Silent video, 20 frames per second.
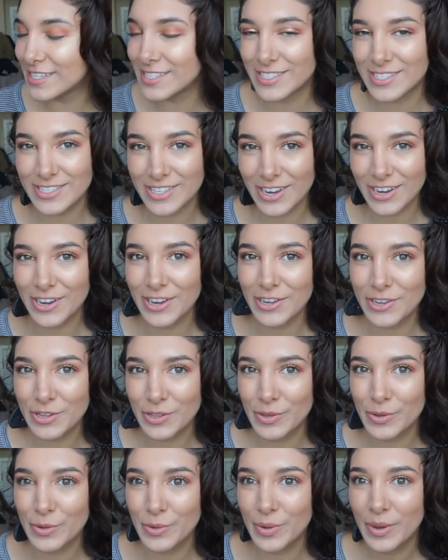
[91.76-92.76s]
to start a
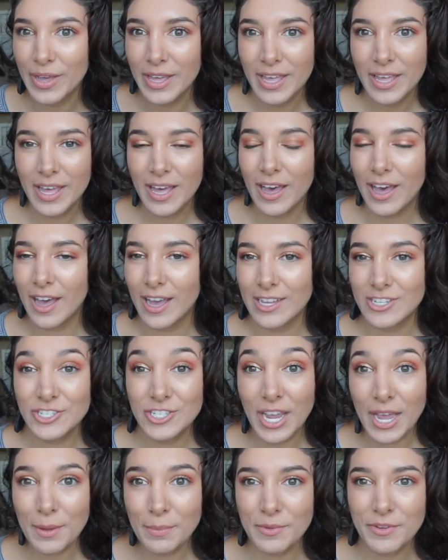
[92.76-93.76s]
new uh,
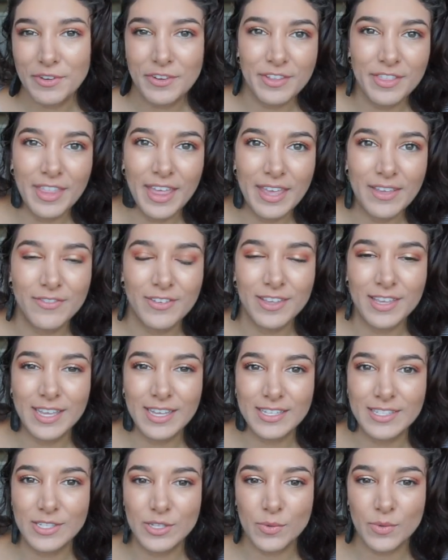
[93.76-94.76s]
chapter in life
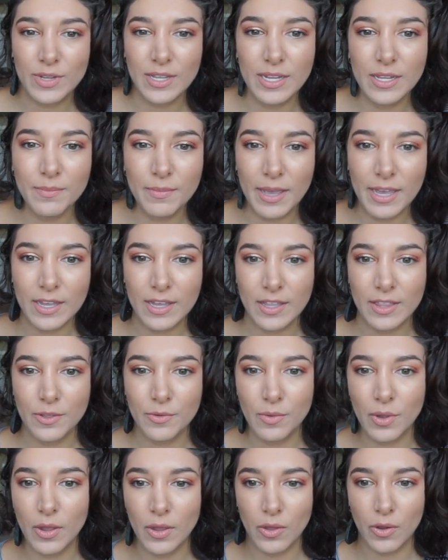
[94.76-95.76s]
again. So we're getting back on the
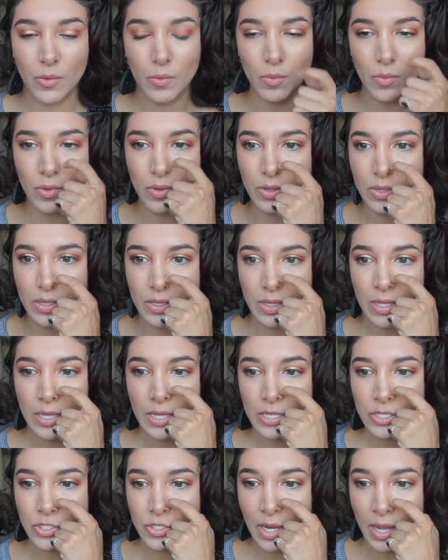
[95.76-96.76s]
road. We'll
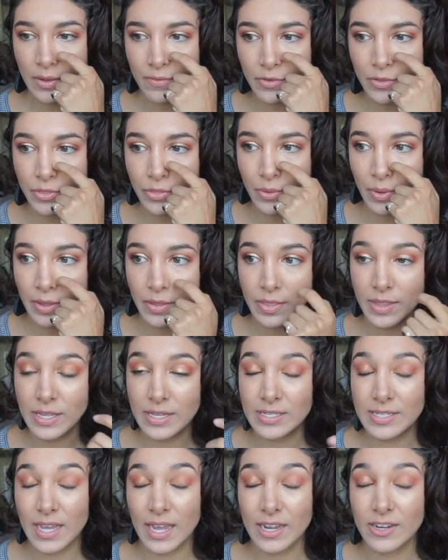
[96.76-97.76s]
travel throughout the
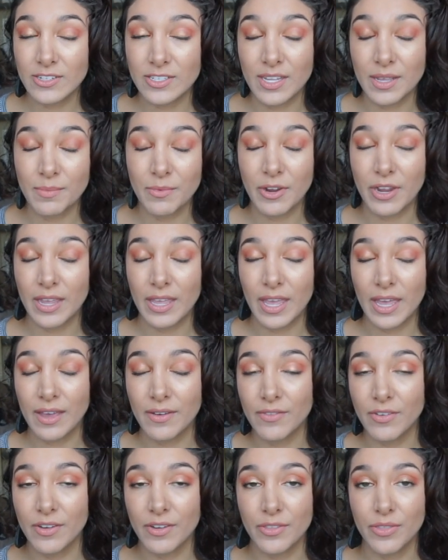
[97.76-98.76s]
entire summer. I
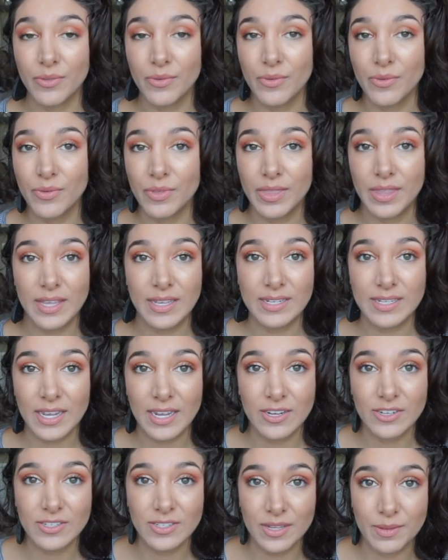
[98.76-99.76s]
have her through the
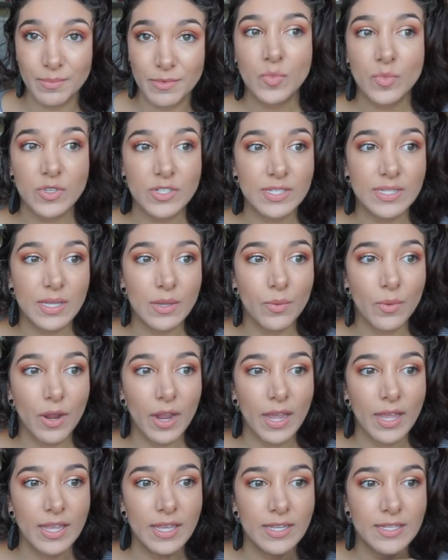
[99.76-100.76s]
entire summer. We'll see where
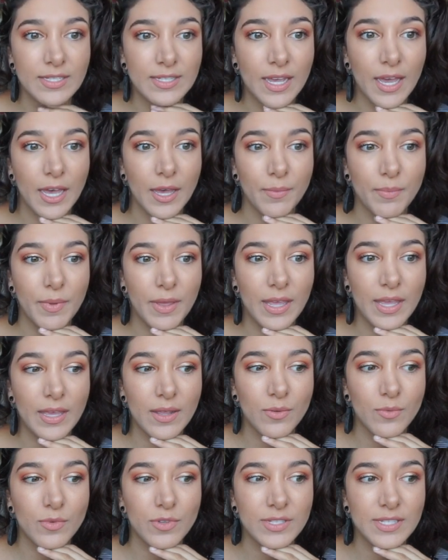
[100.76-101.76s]
I end up
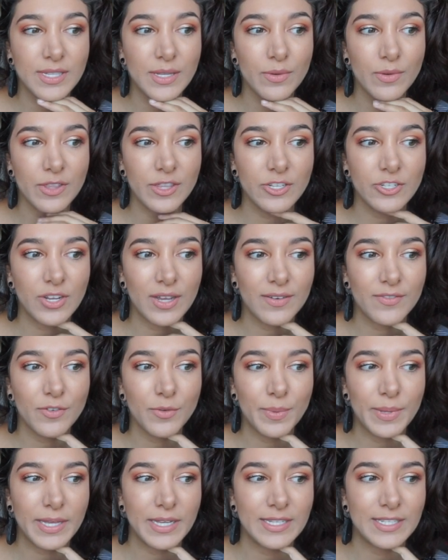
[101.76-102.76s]
and we'll see what the travel
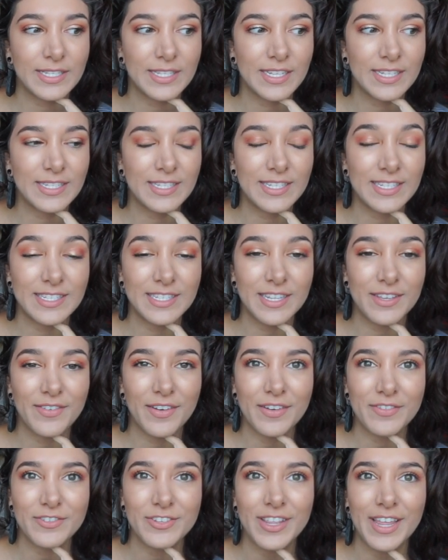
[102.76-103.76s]
plans consist of
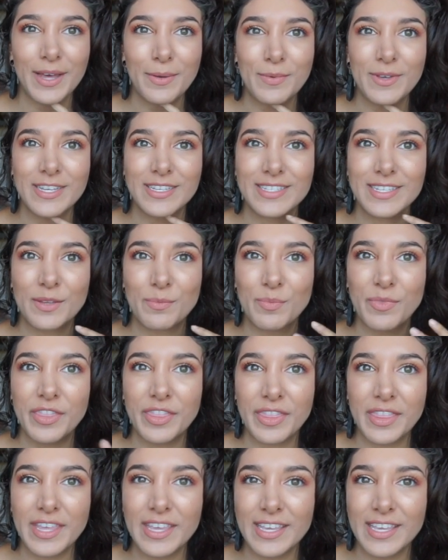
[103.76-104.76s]
after that because I'm
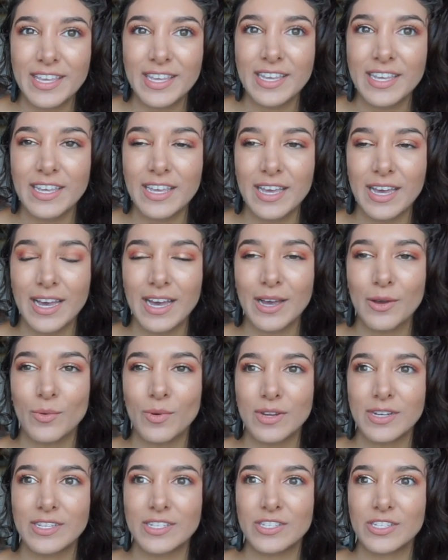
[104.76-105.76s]
thinking I
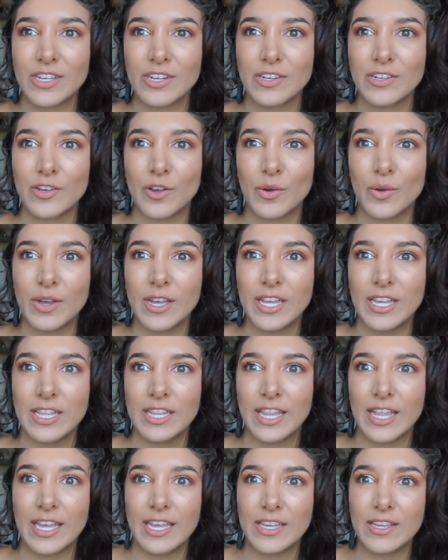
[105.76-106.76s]
want to start going
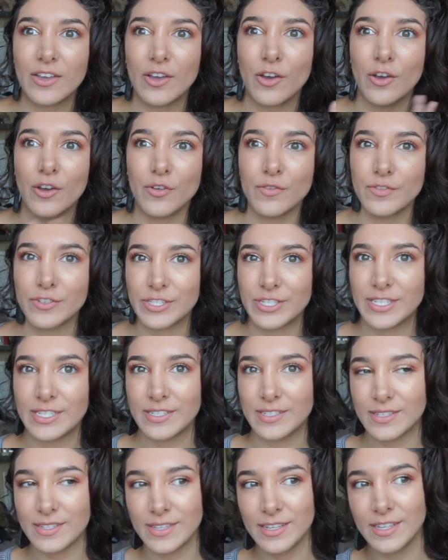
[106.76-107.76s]
like
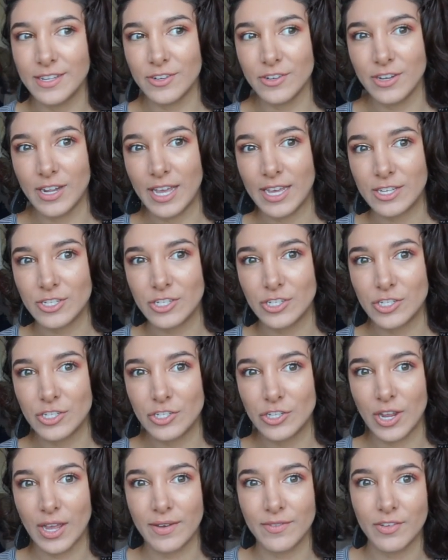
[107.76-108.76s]
overseas, international
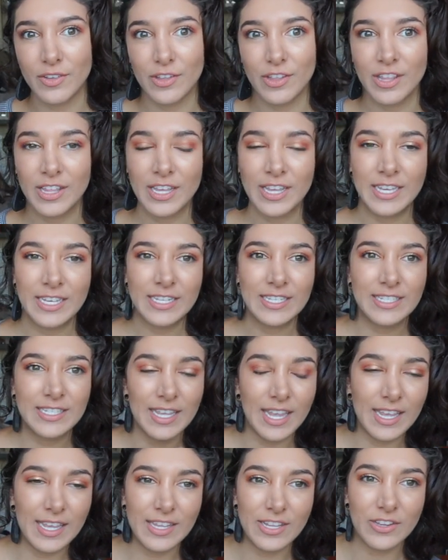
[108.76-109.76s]
travel,
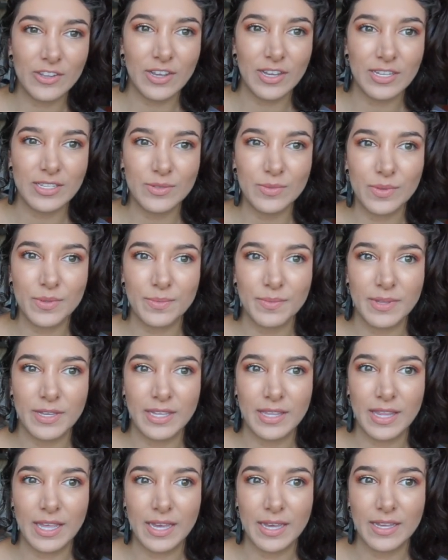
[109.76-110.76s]
taking you guys with me
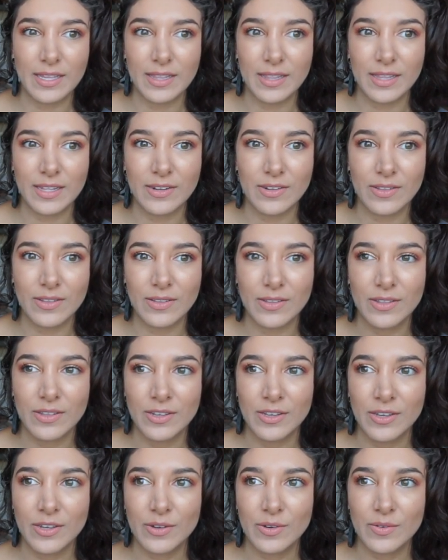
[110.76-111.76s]
on that little
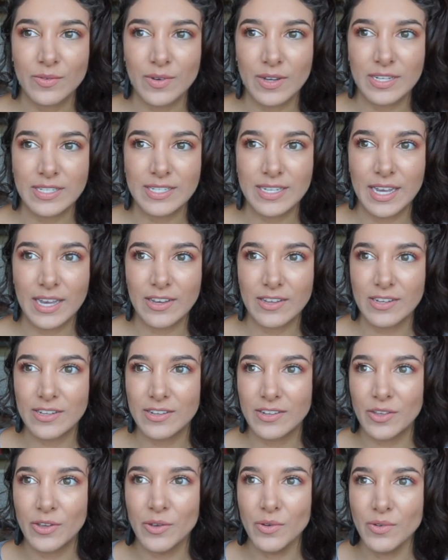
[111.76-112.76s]
rundown
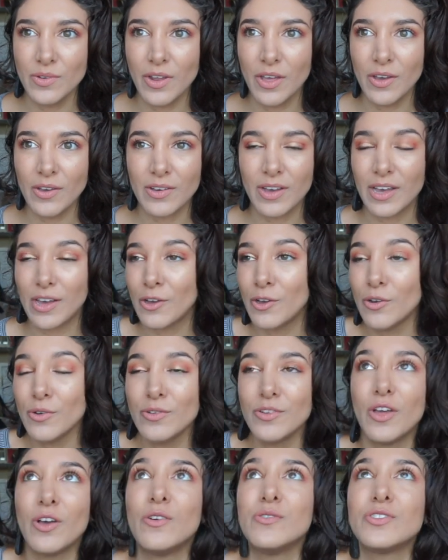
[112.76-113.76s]
and who know
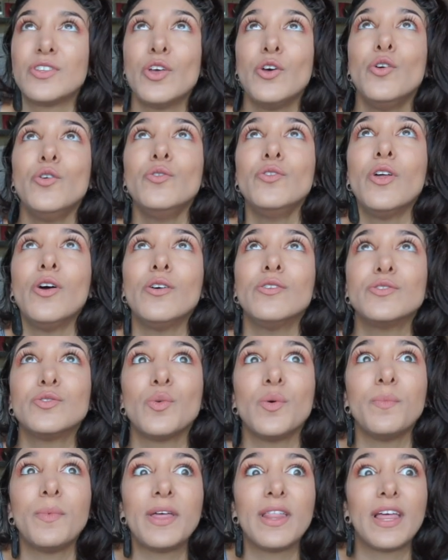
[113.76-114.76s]
who knows who knows
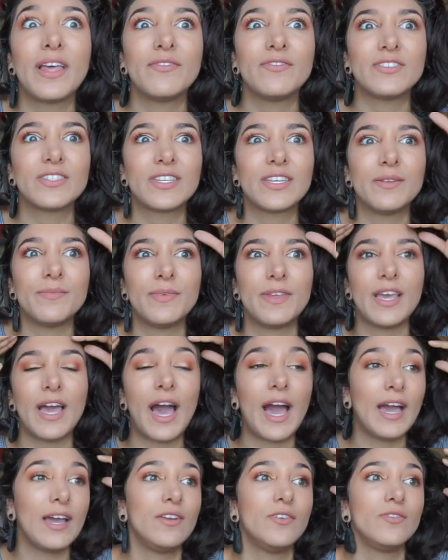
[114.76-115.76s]
what my life is going to be.
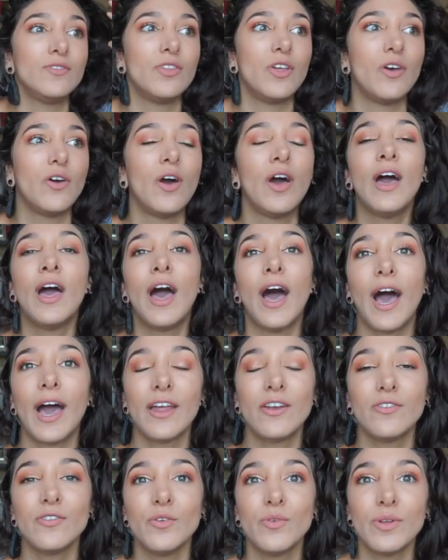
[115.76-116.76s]
I don't know.
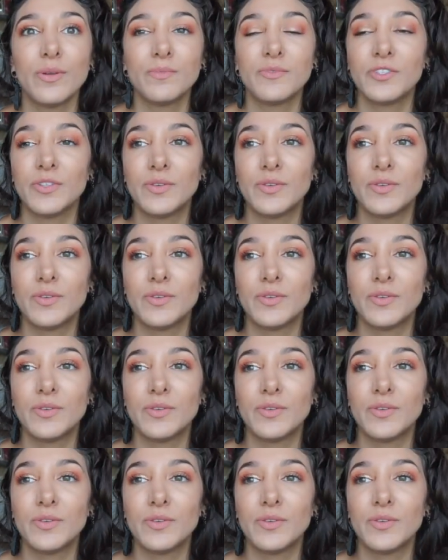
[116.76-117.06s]
I don't know what I'm